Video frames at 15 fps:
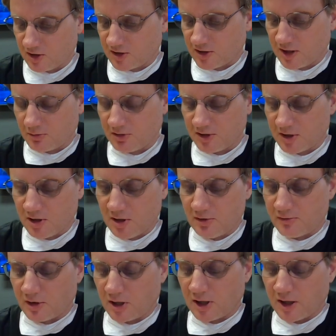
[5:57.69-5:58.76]
just like with any
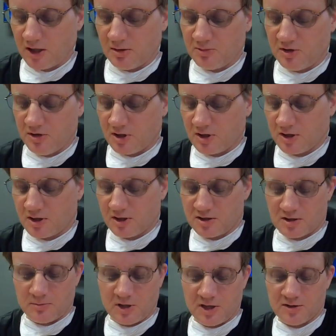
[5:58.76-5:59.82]
of our items, you can
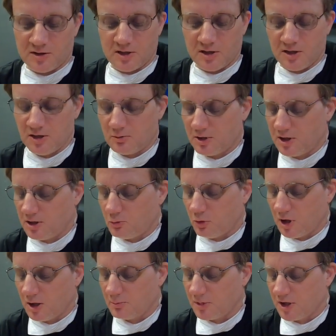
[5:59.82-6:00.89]
customize it any way you
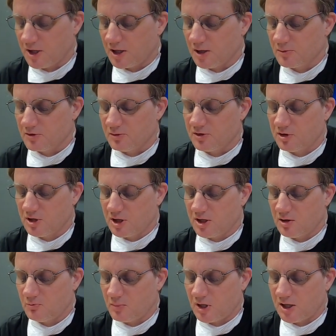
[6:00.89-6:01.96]
want, but it comes with
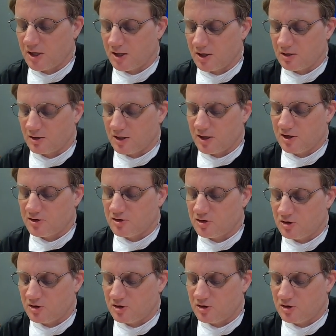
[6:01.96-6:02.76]
chicken, bacon, lettuce,